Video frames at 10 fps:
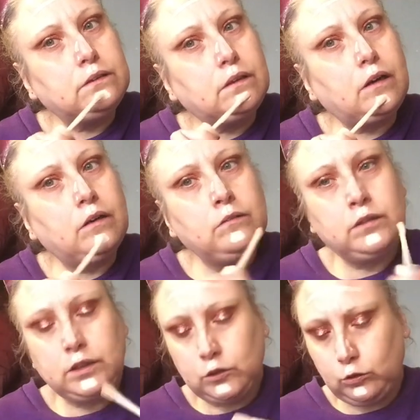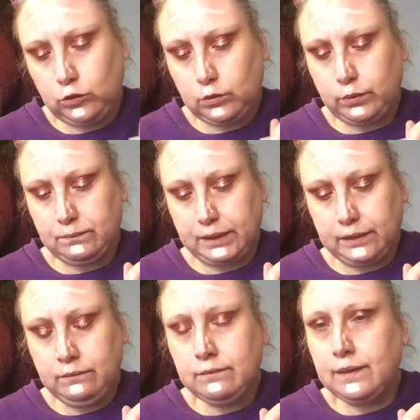not only younger
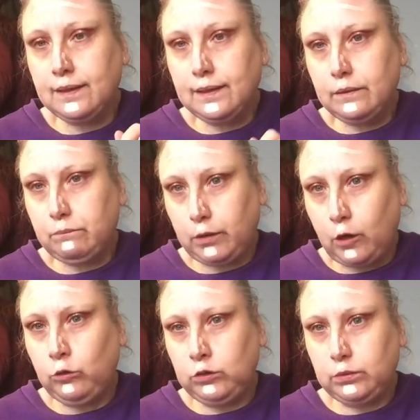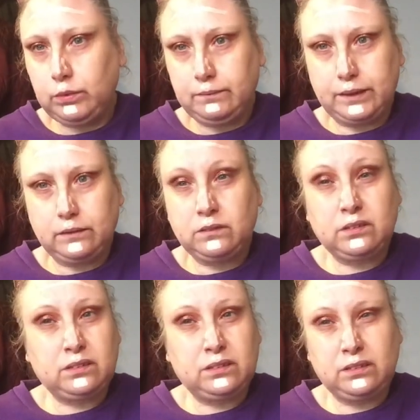women but older women
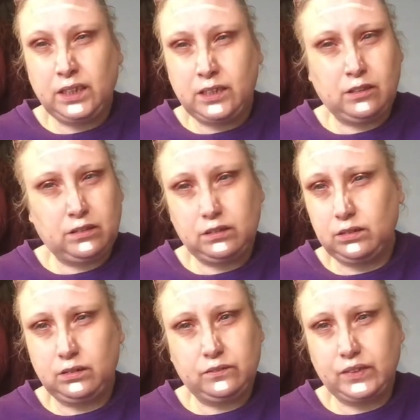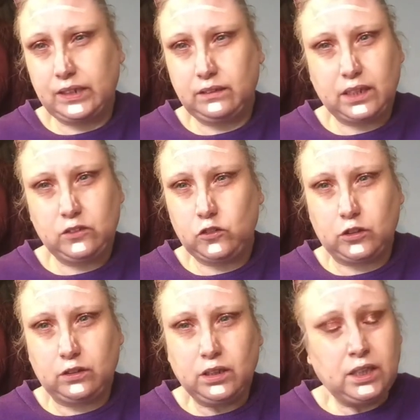stick on a ton of
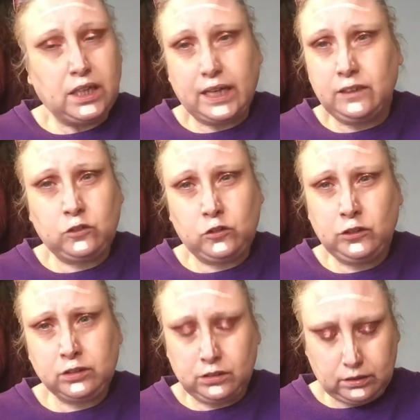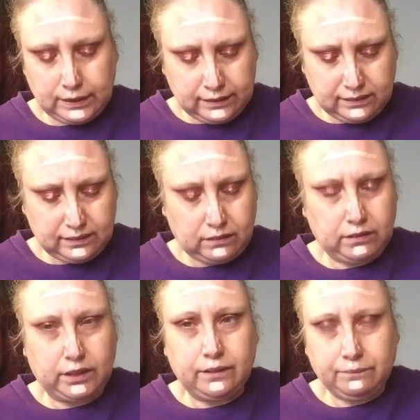foundation, and it's just not necessary.